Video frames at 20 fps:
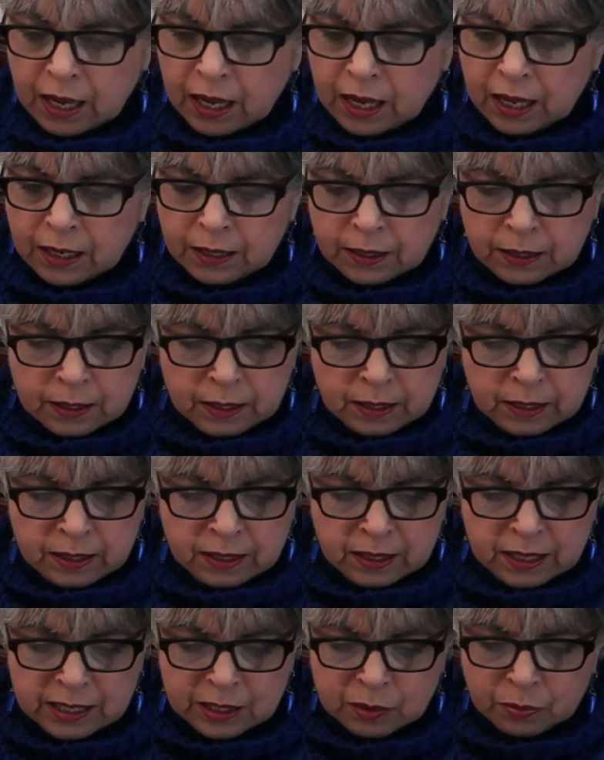And
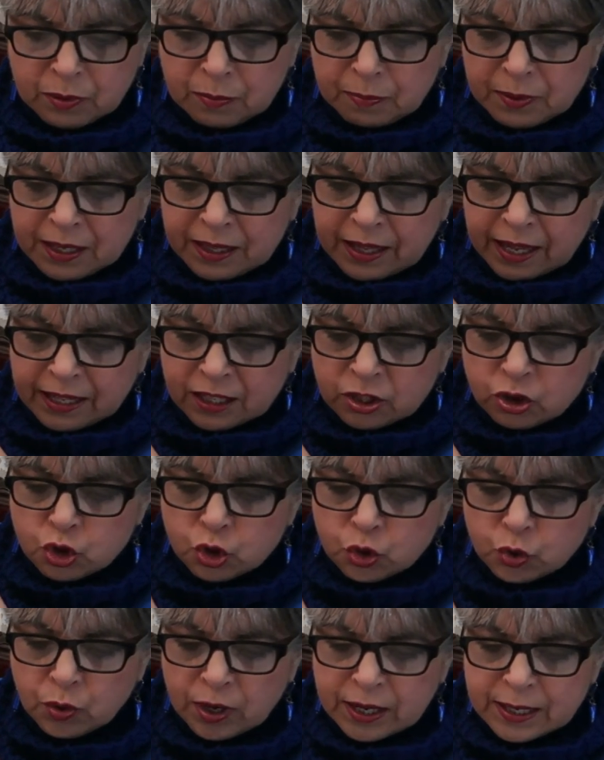this would be like a
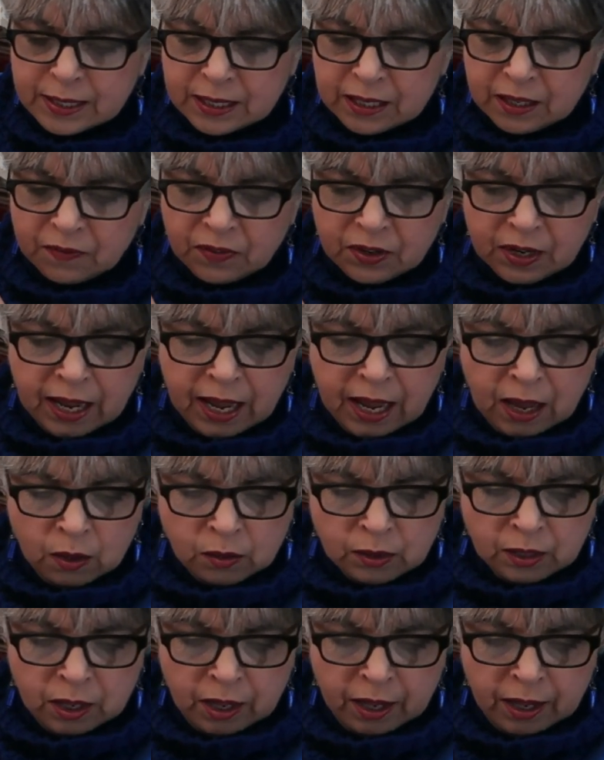tracing of an
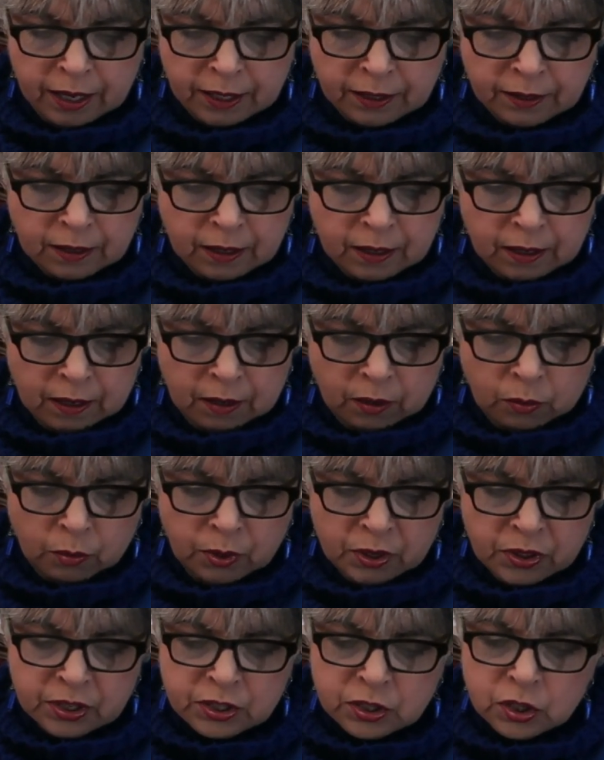outline
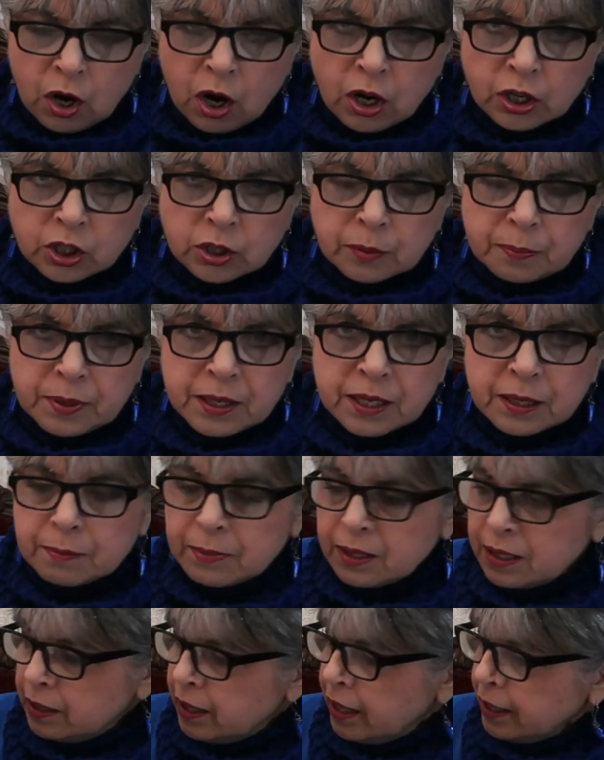with a darker
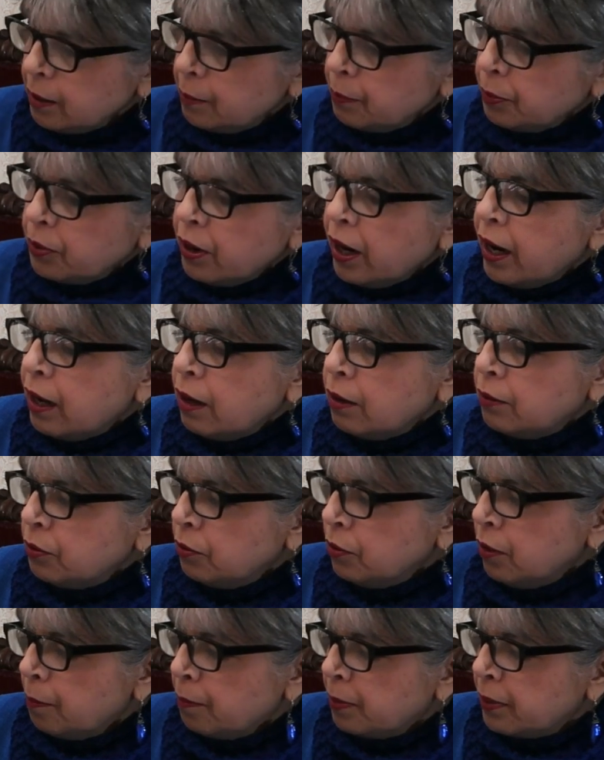pigment, like a
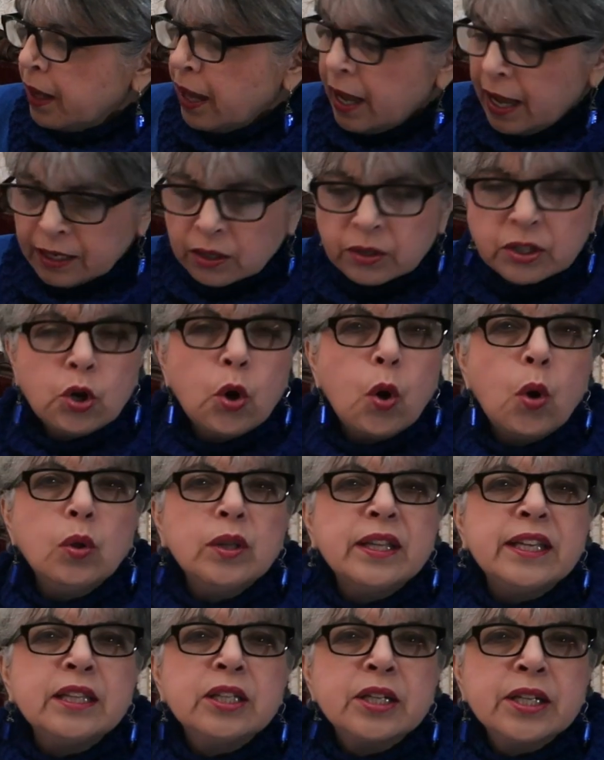brown or a black or
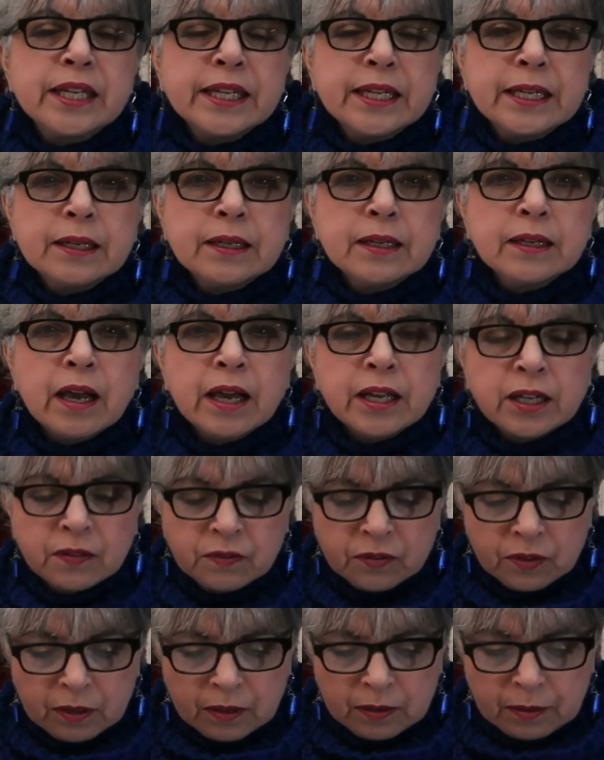coaly looking kind
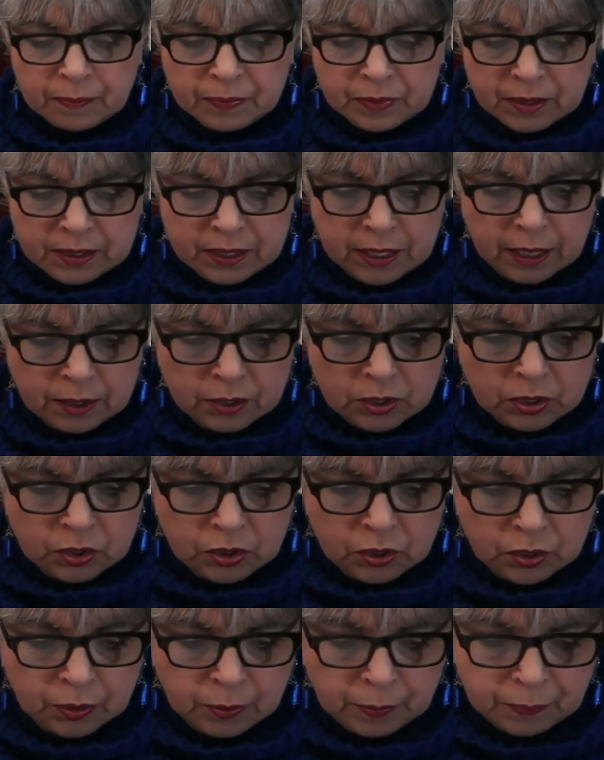of a
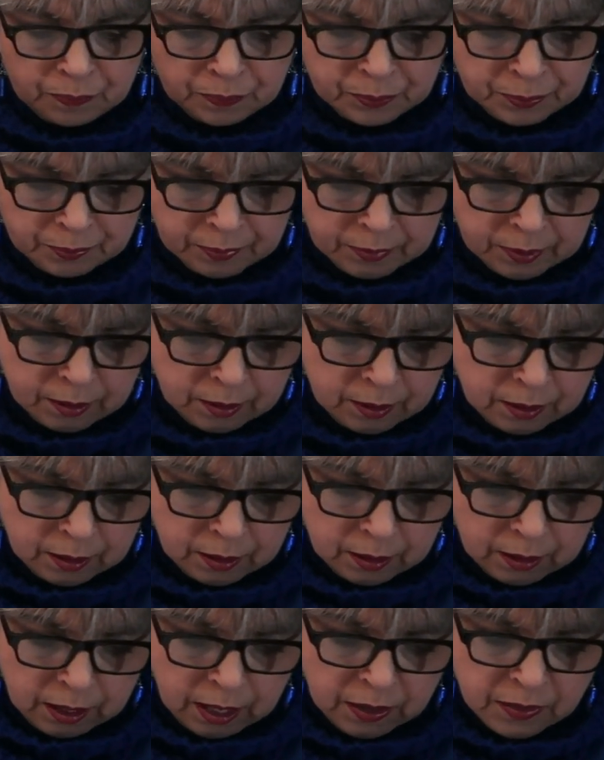texture.
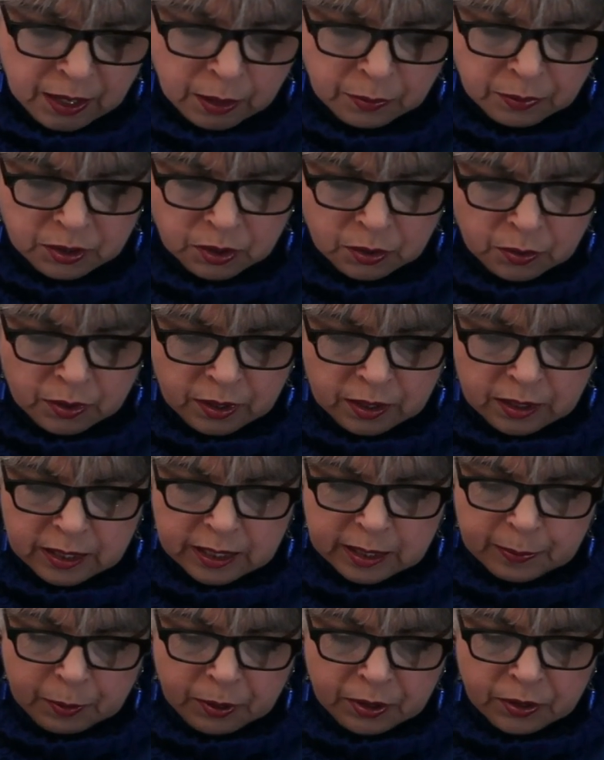And they would do
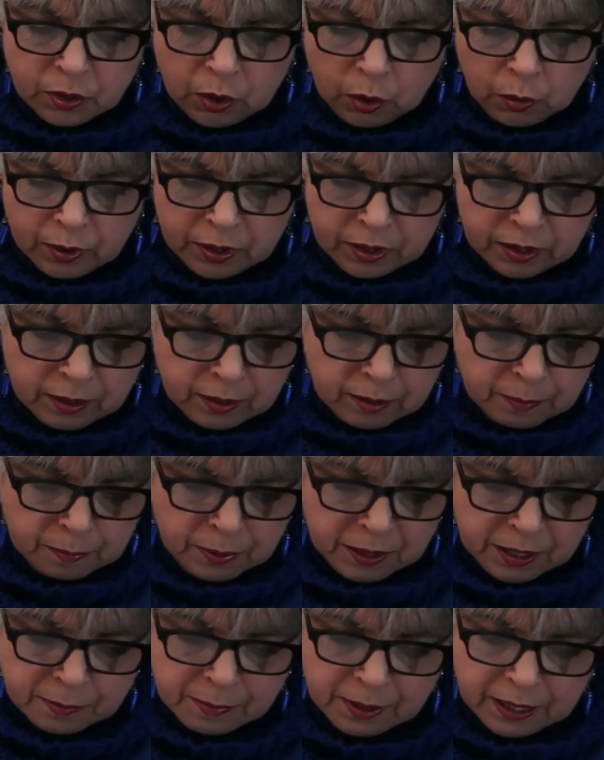the Spordo with a
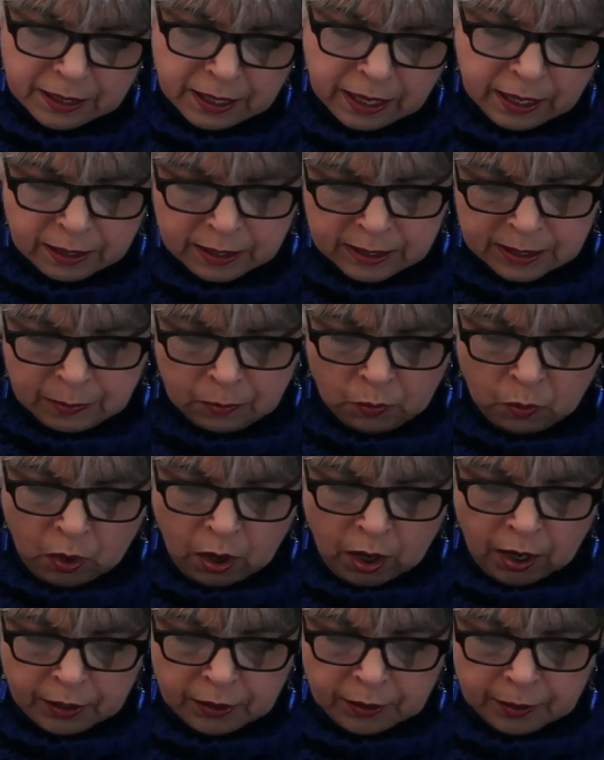pigment and some
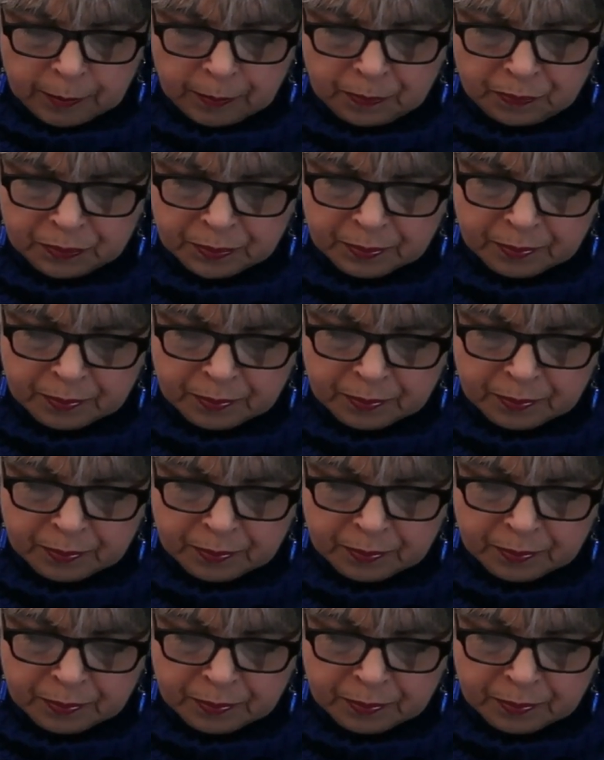water.